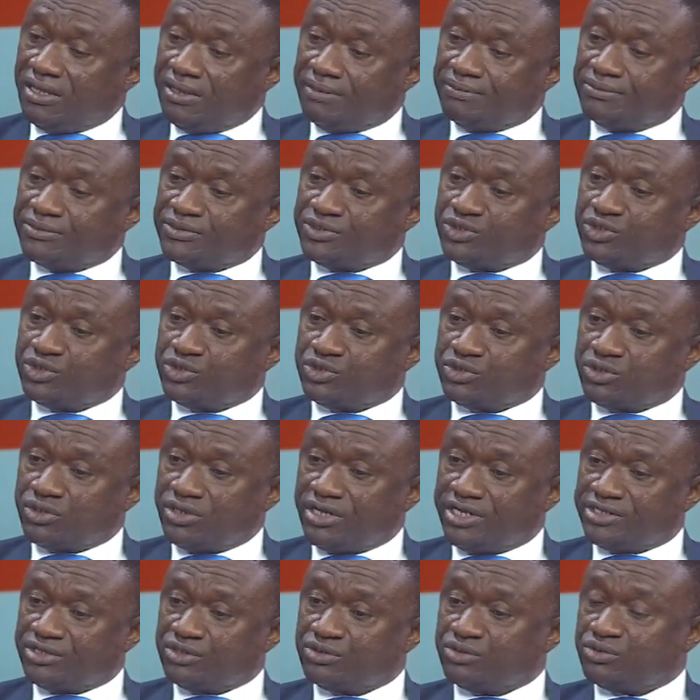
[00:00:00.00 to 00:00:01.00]
issues
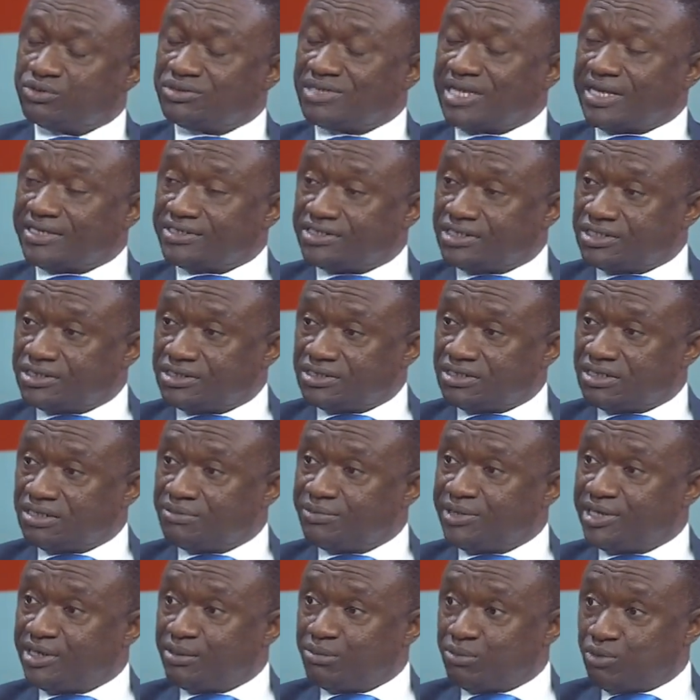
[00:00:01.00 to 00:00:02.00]
relating to taxation and
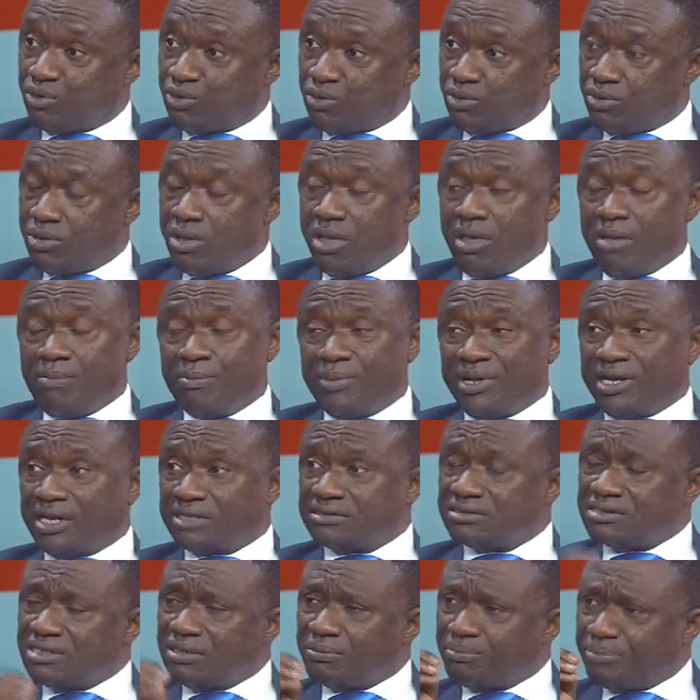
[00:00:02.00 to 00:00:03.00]
many more. But I
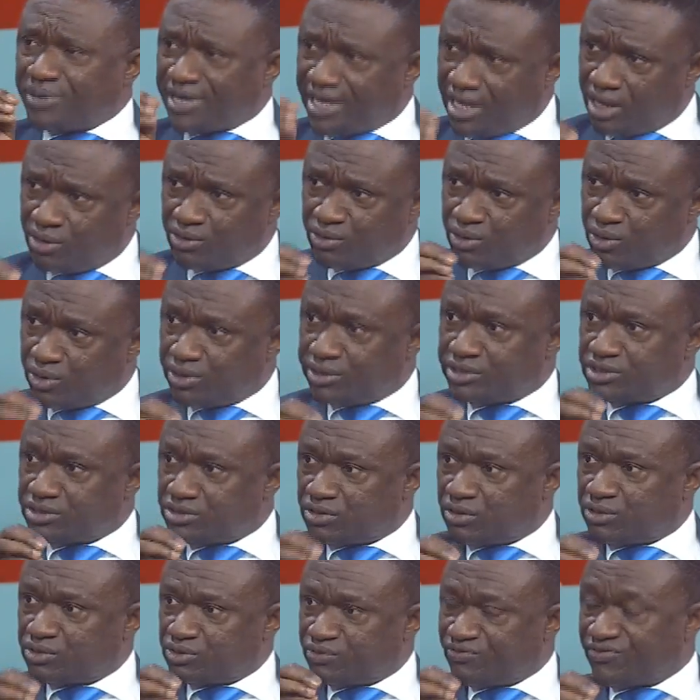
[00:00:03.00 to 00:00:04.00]
think the payroll is
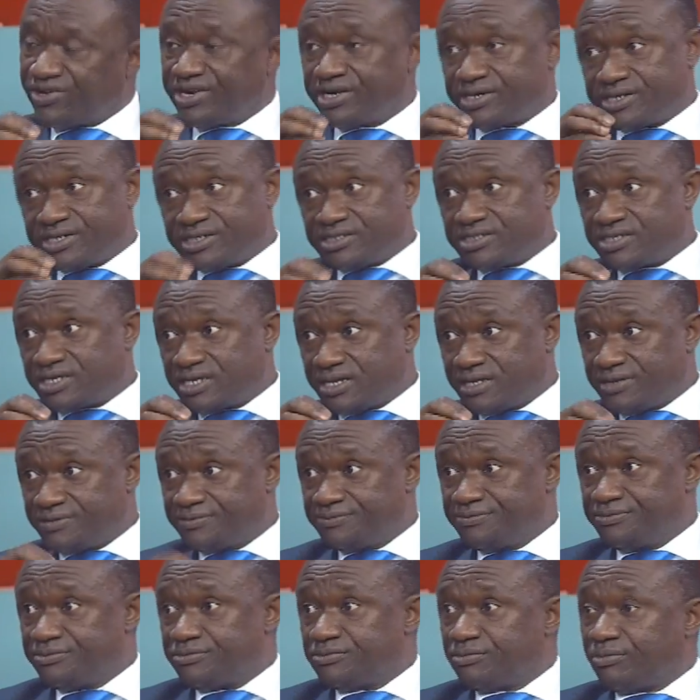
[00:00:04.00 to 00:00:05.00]
also very critical.
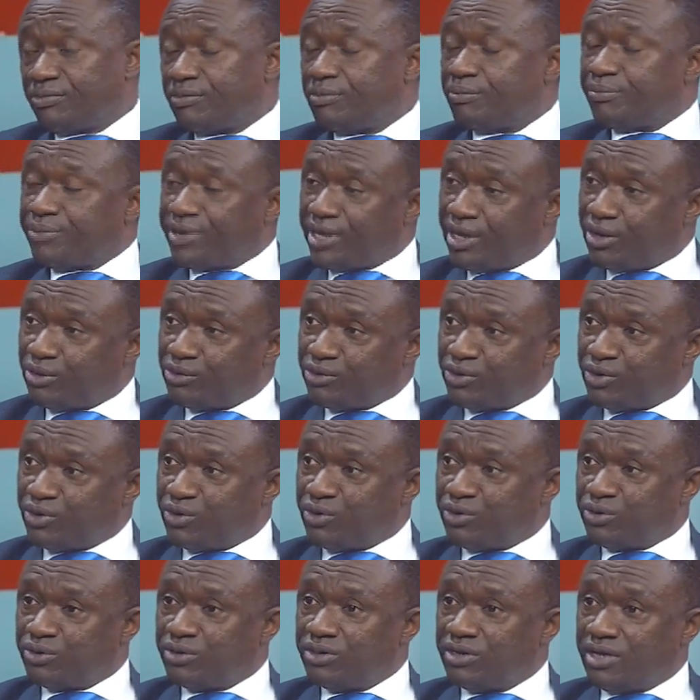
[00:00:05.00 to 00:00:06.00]

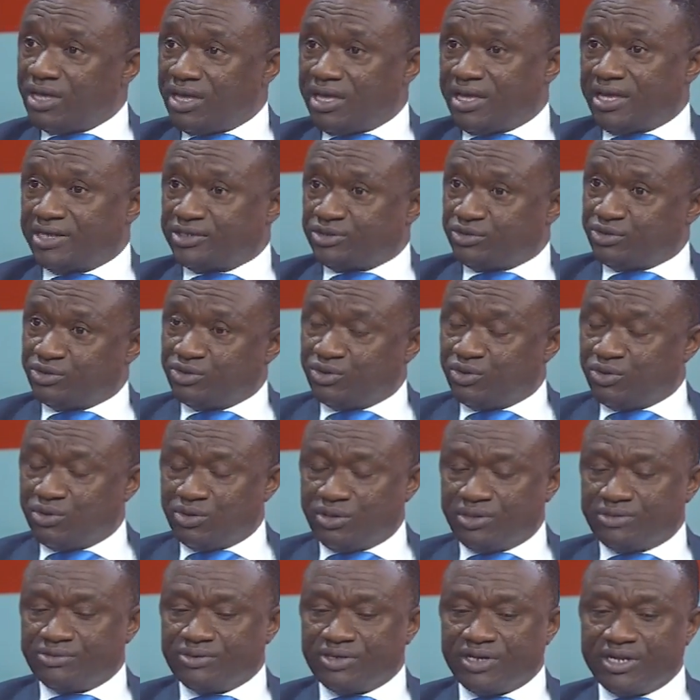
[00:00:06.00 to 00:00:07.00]
Payroll, as you
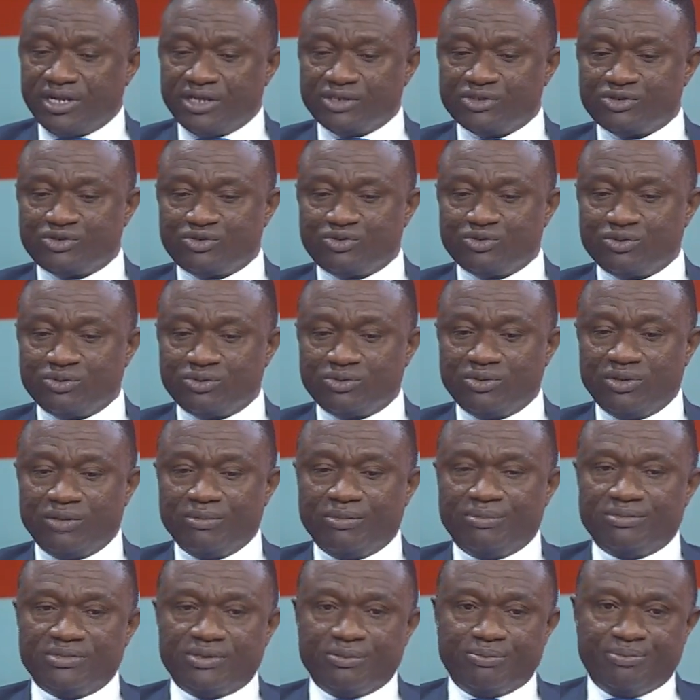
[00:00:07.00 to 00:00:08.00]
know, relates to
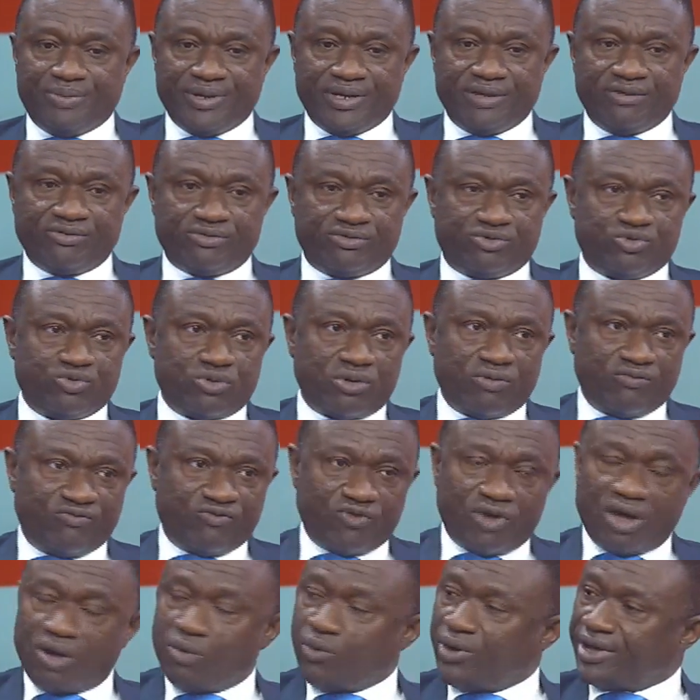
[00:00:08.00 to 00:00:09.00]
the pay
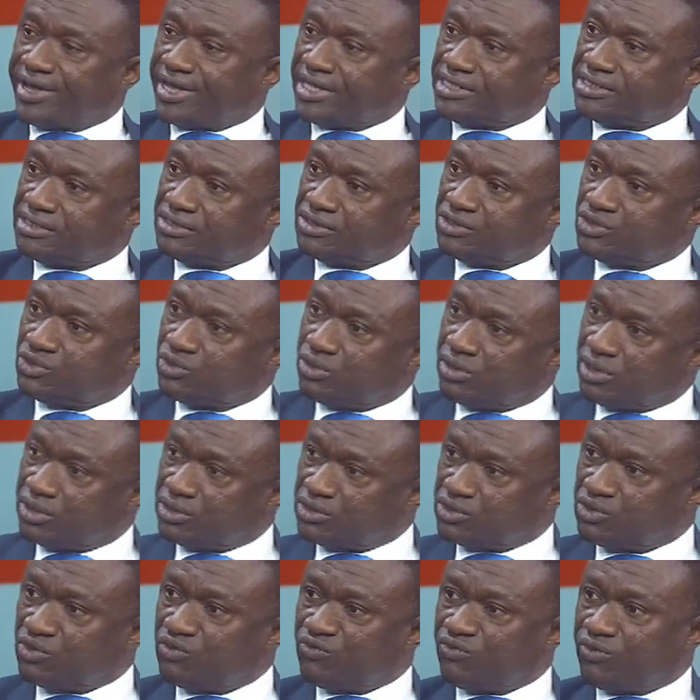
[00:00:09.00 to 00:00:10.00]
for our workers and so on
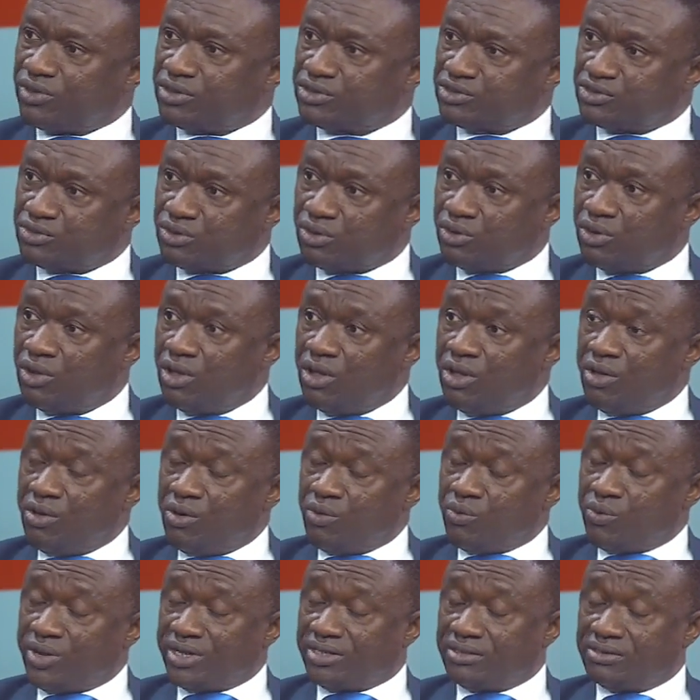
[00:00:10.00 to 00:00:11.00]
and so forth. So
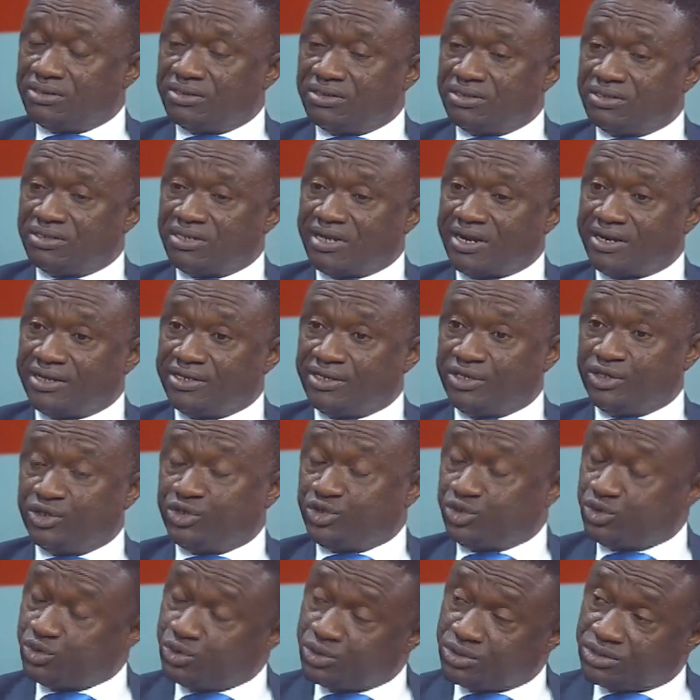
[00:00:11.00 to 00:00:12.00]
when there are
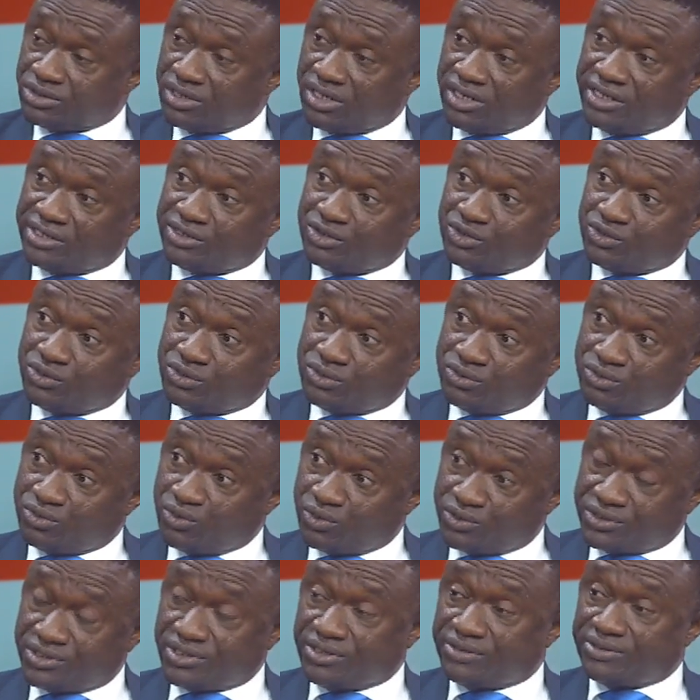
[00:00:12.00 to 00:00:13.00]
issues relating to
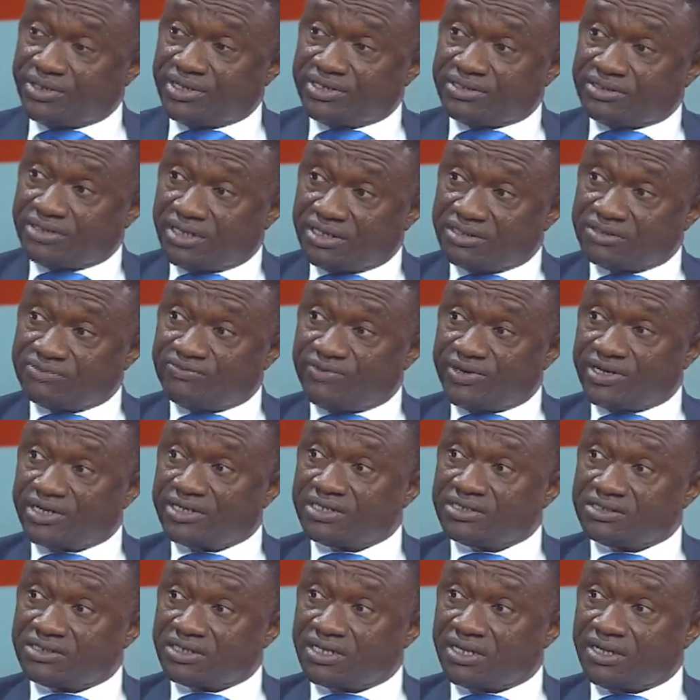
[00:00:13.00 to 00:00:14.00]
those areas, then it's very
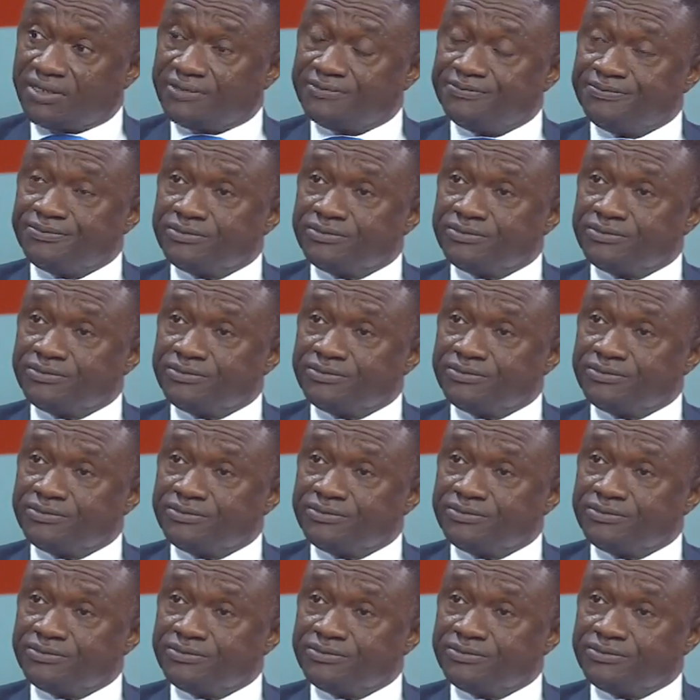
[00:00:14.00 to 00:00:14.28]
critical.